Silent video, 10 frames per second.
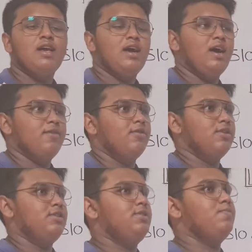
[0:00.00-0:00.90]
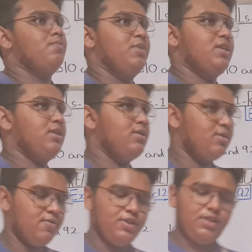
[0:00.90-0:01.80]
I was making
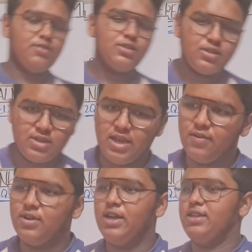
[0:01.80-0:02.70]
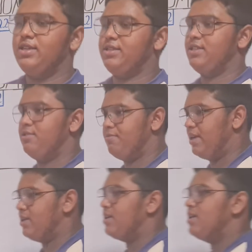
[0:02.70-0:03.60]
videos. I continued my